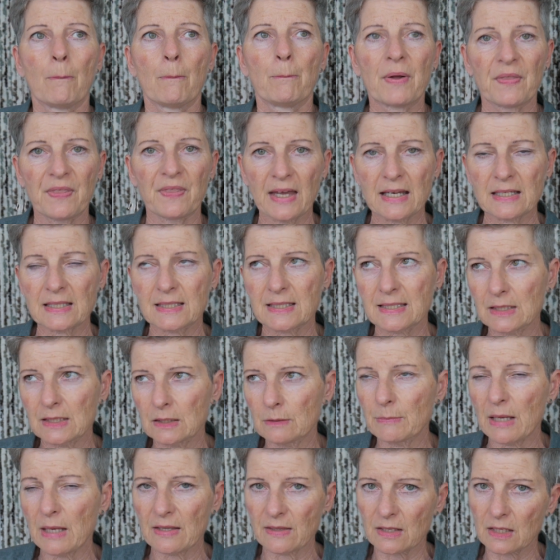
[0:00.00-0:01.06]
But that still
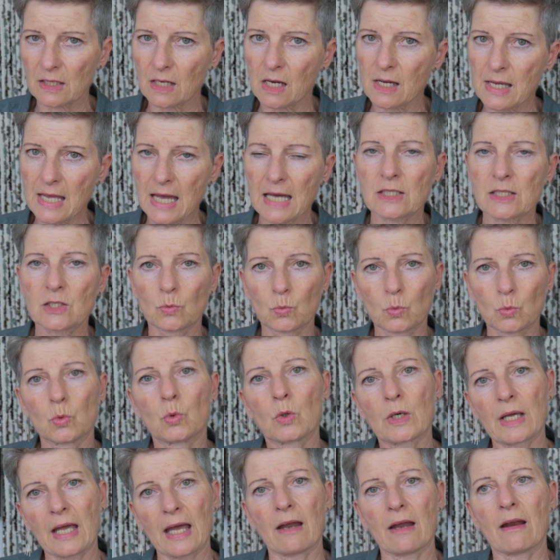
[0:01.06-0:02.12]
meant that I had to
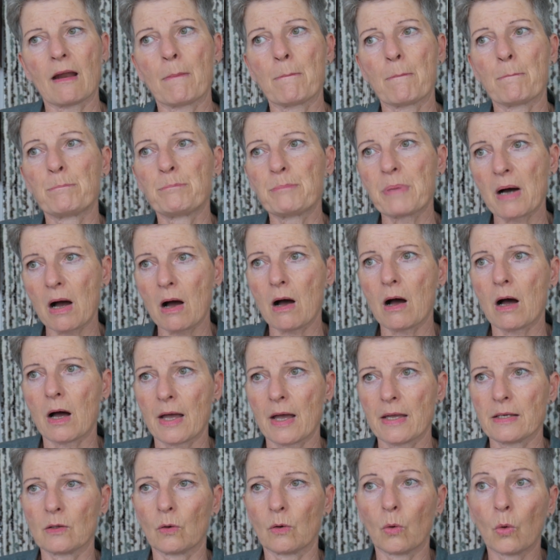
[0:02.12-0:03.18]
walk out and
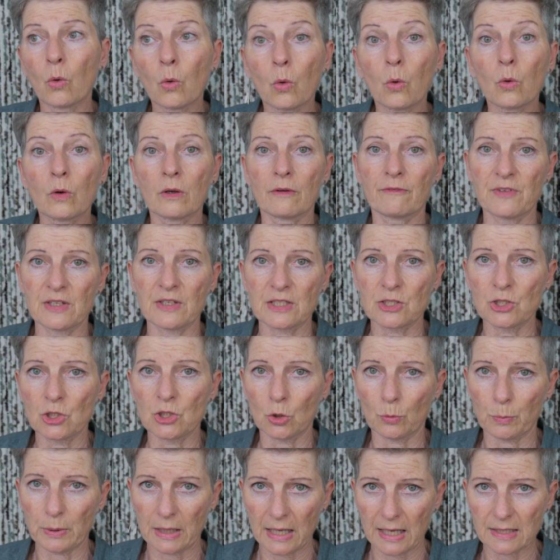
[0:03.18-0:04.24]
buy all of this
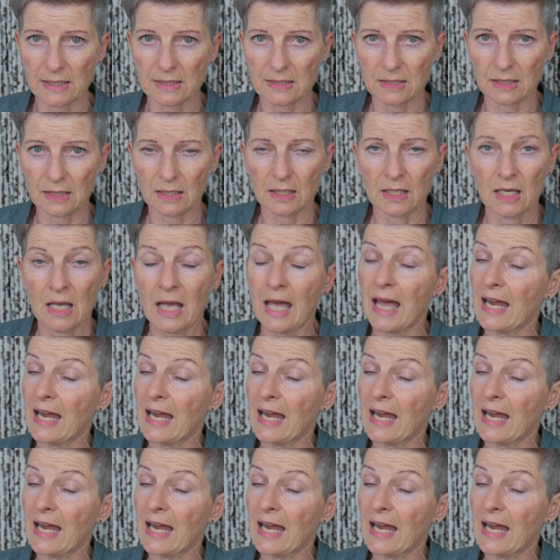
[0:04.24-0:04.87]
new plastic.